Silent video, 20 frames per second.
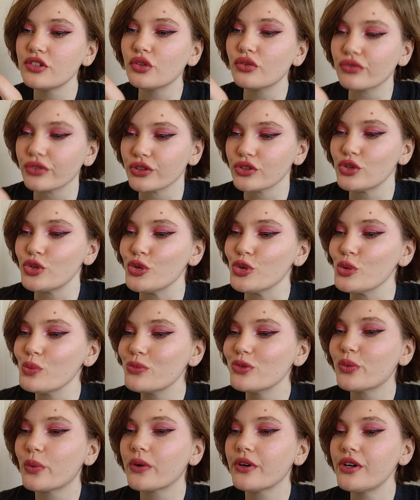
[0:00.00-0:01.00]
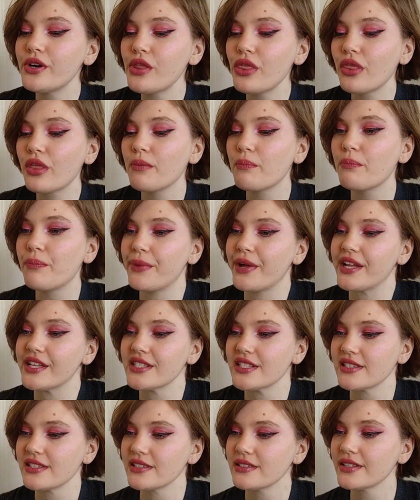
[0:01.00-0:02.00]
silver tube's worth,
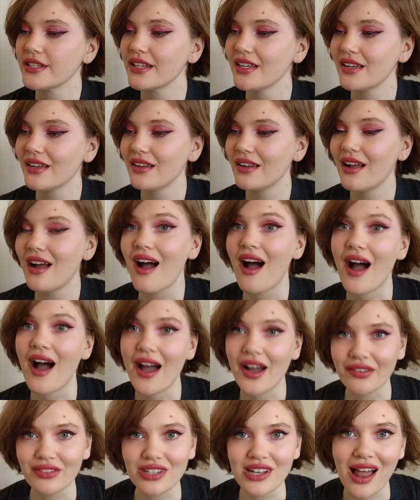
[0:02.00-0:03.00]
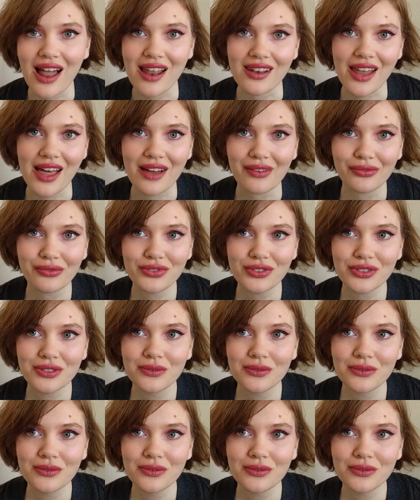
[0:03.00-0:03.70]
but I have a lot left.